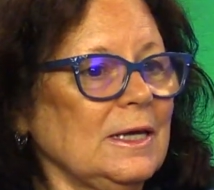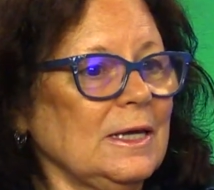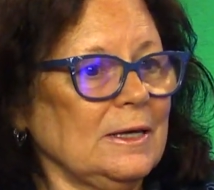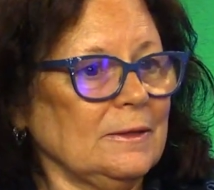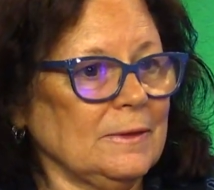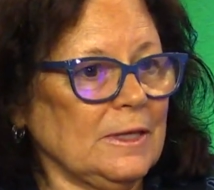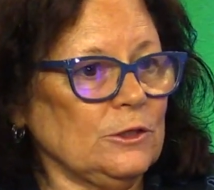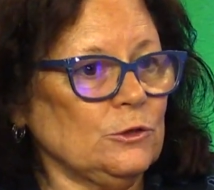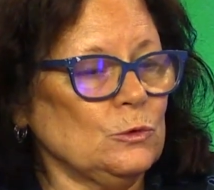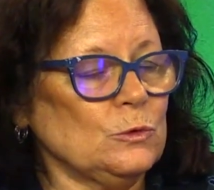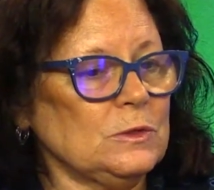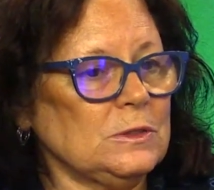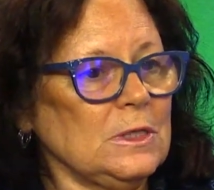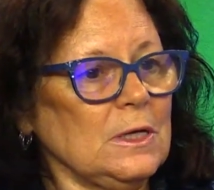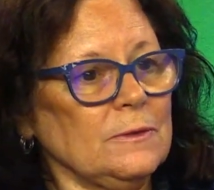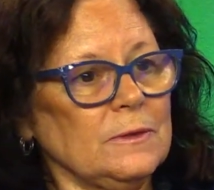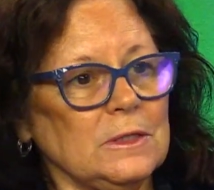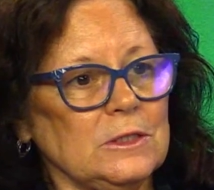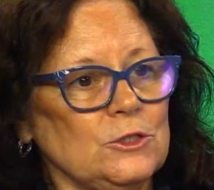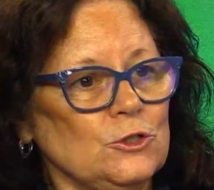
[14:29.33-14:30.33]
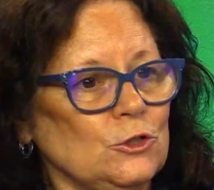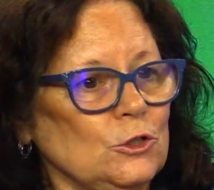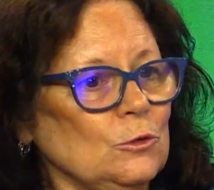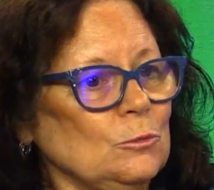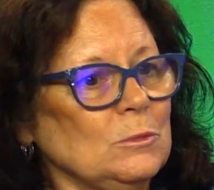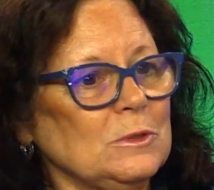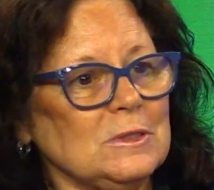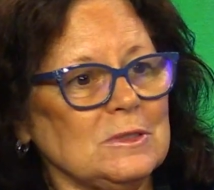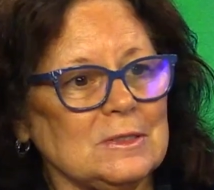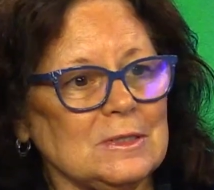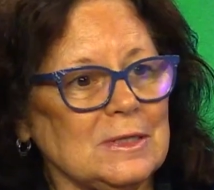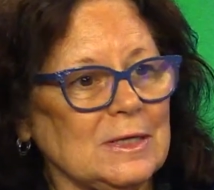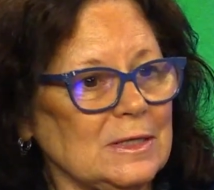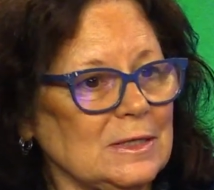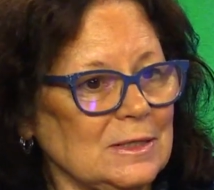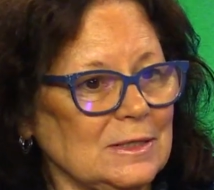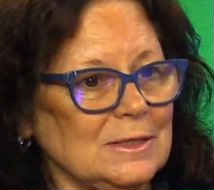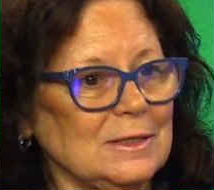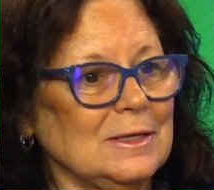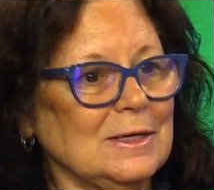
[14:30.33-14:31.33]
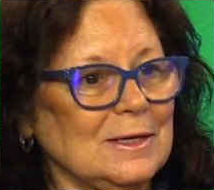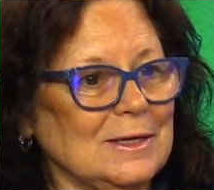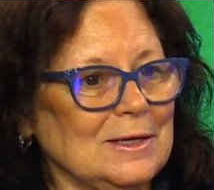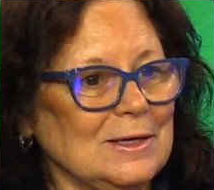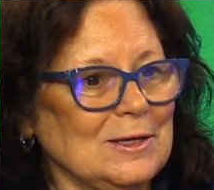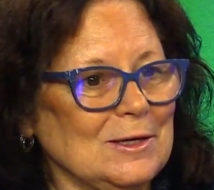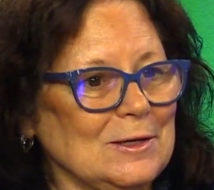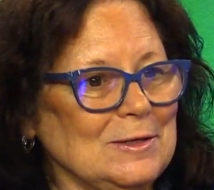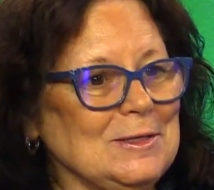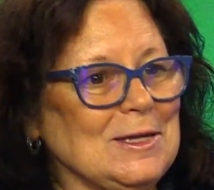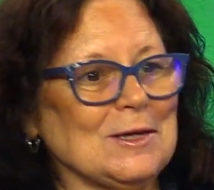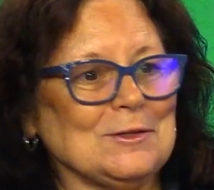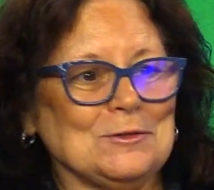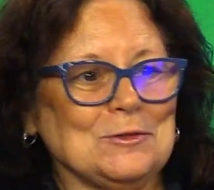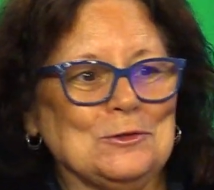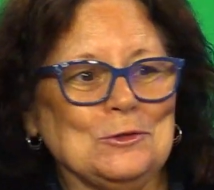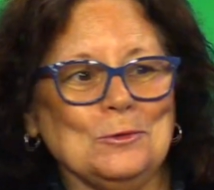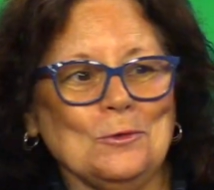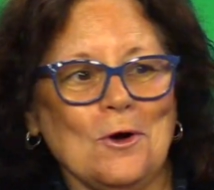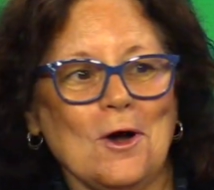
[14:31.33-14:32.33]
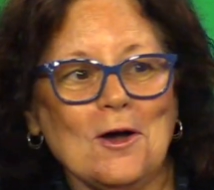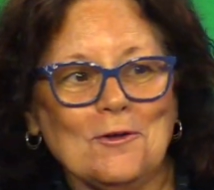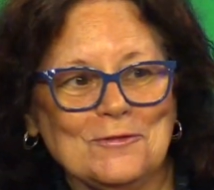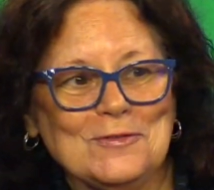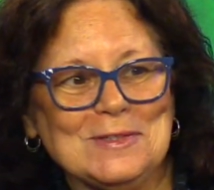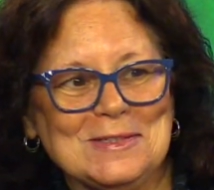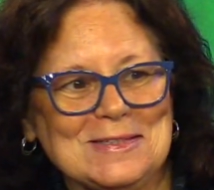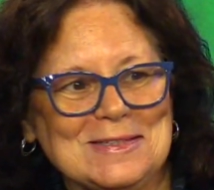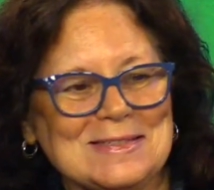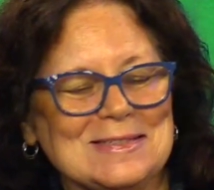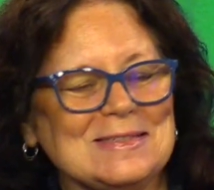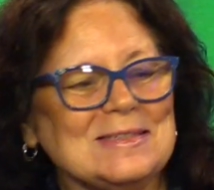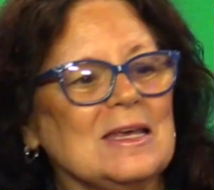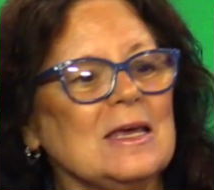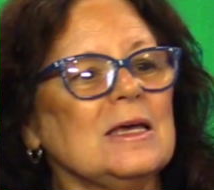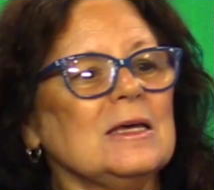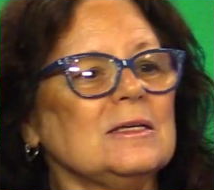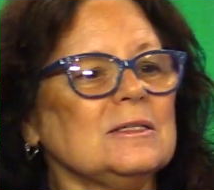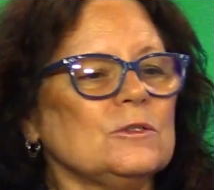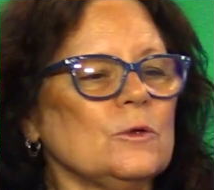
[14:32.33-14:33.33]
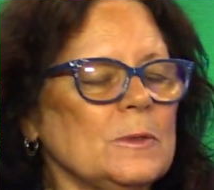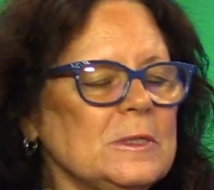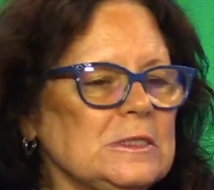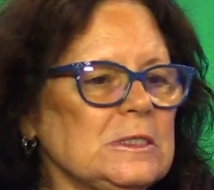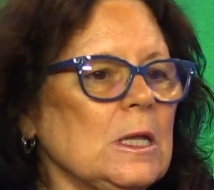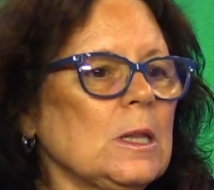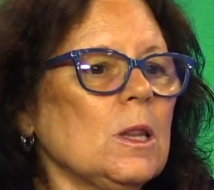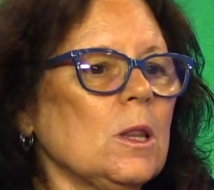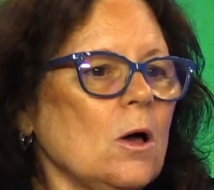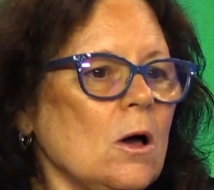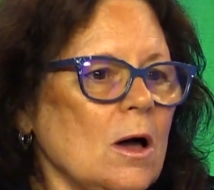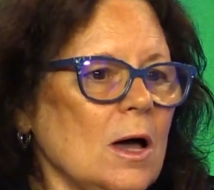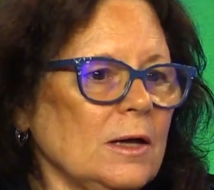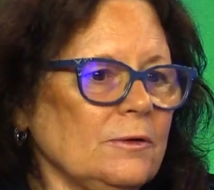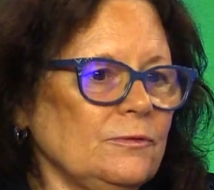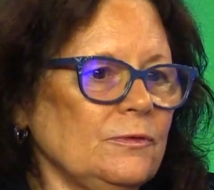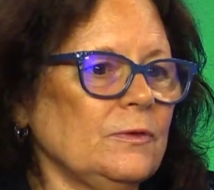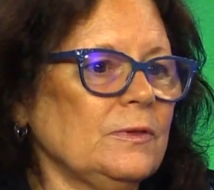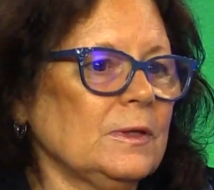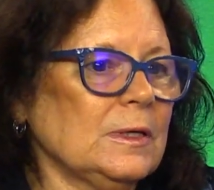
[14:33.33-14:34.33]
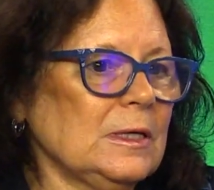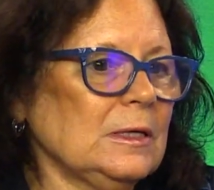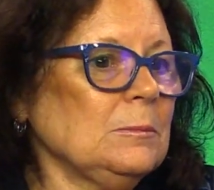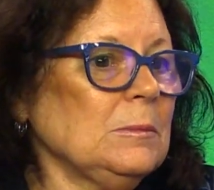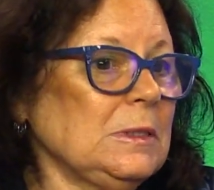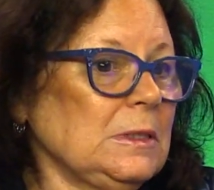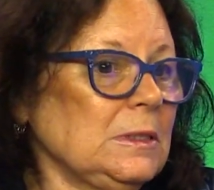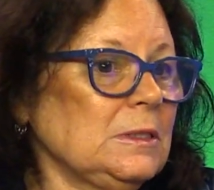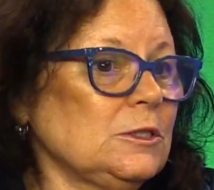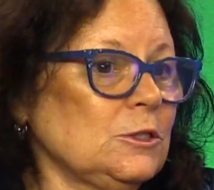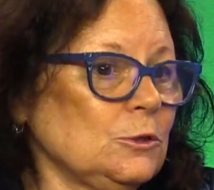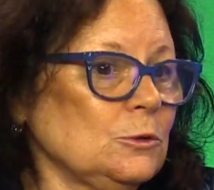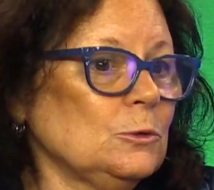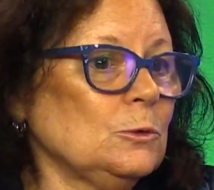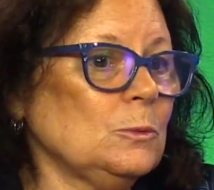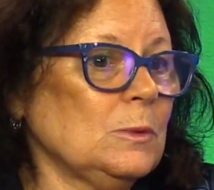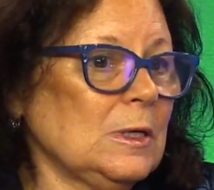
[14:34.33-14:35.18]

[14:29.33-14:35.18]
and mm-hmm. like you said, the gym is like next to offices. So mm -hmm. there's a mm-hmm. lot for the committee to.